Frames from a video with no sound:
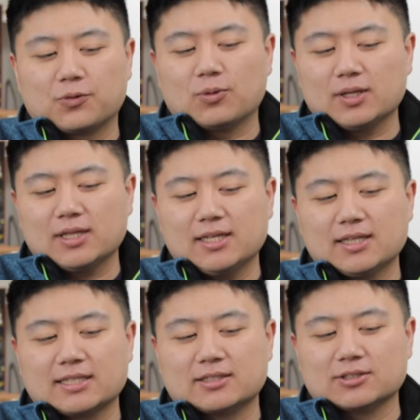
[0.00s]
For one night,
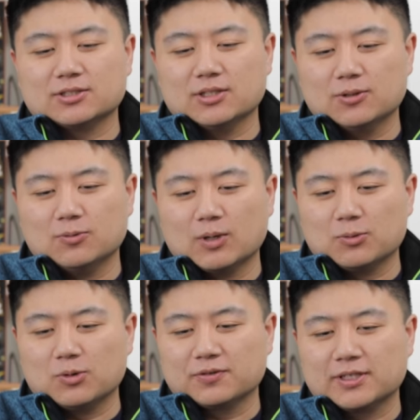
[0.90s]
like, there's no
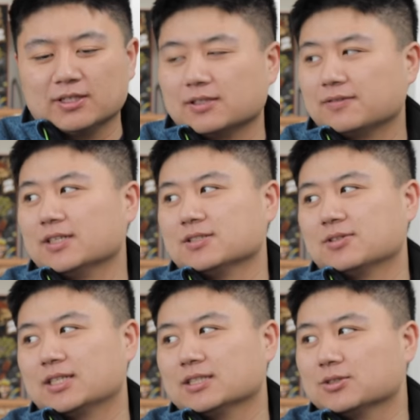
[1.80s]
werewolf killing phase,
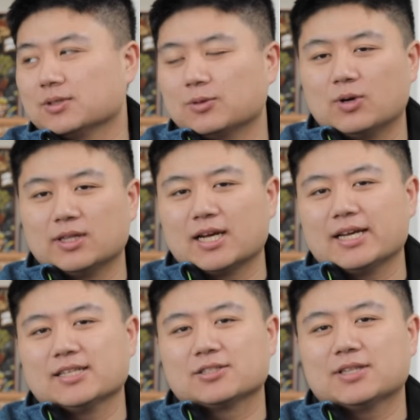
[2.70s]
right? Because yeah. it's only one night. Yeah,
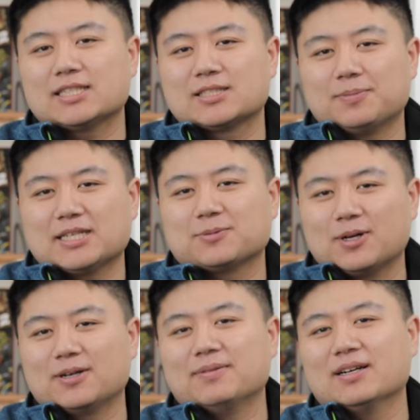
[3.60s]
only so that's night. the best
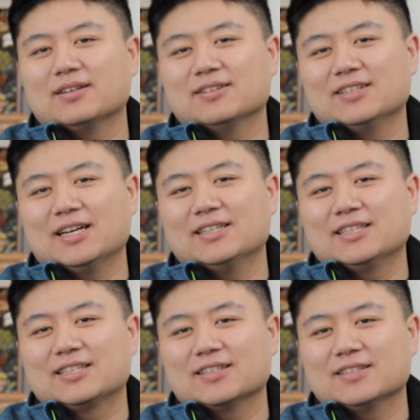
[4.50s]
part about I
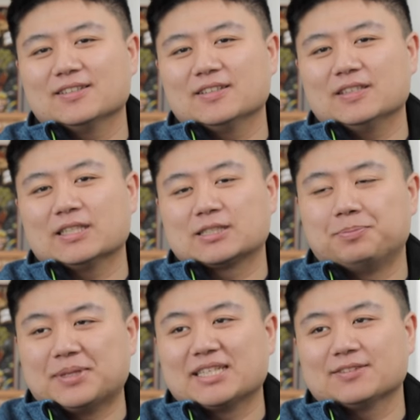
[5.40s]
think uh, that's the
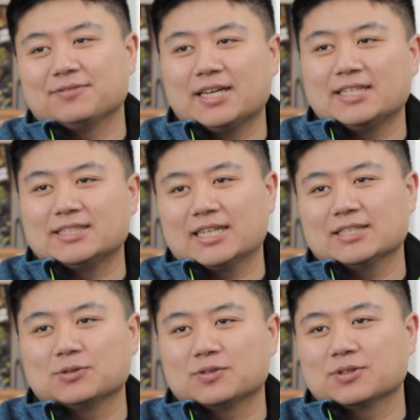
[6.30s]
biggest advantage it
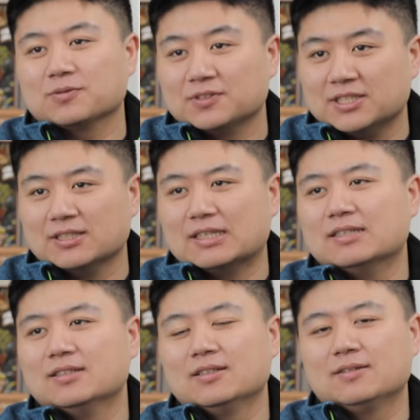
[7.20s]
has over
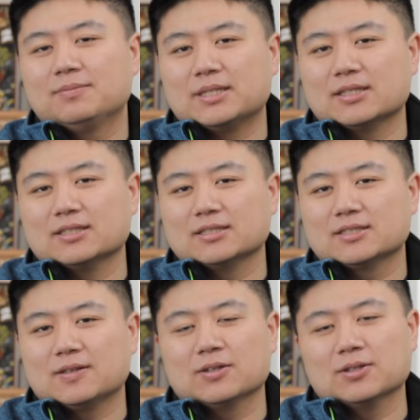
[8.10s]
vanilla. Yes.
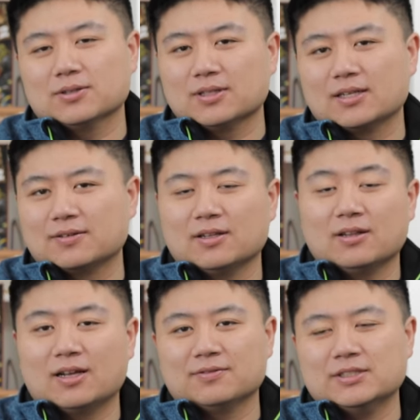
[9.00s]
Because although a lot of, a
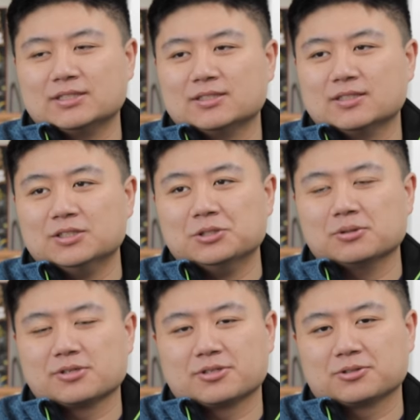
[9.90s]
lot of these
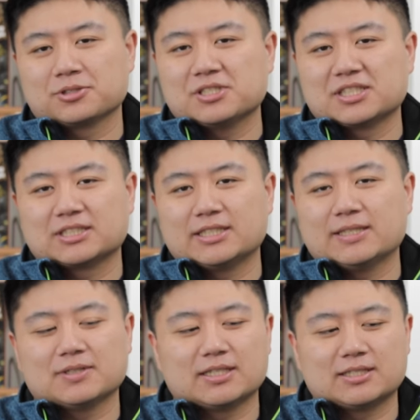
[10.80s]
newer social deduction
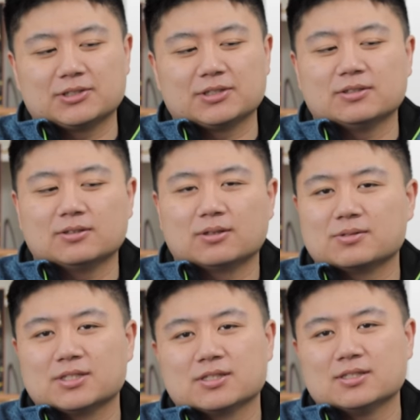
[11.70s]
games like Secret Hitler or
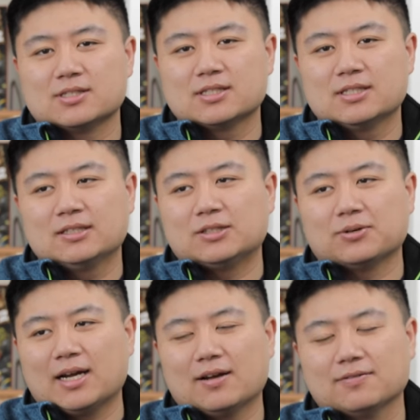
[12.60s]
Resistance
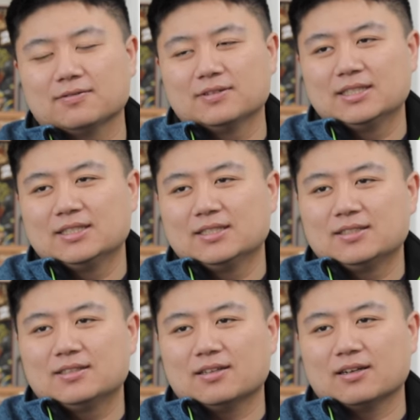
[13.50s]
don't have
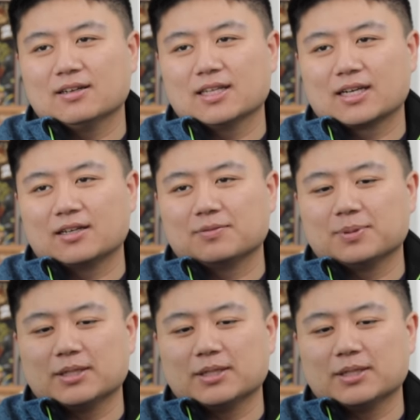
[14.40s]
uh, that kind of